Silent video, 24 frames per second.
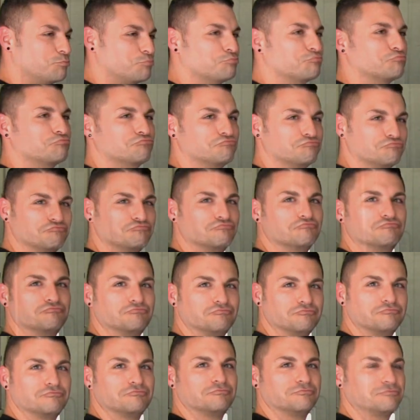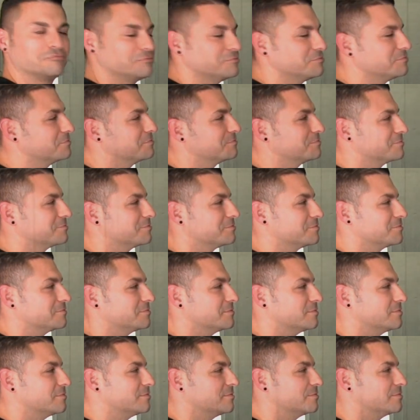
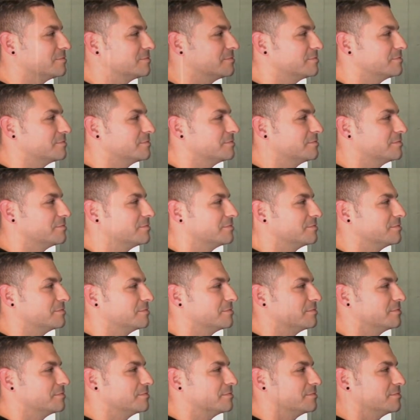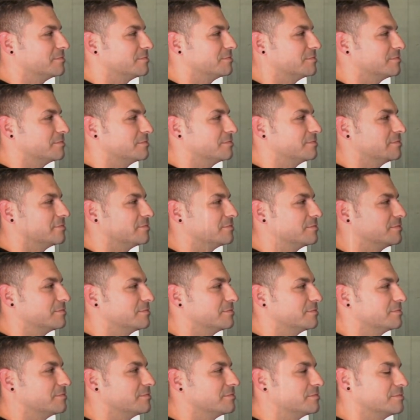
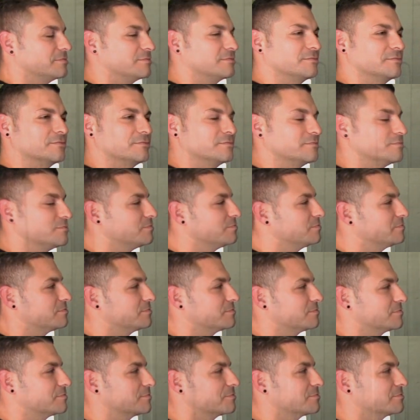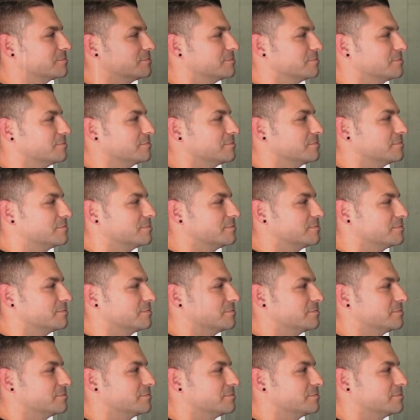[no speech]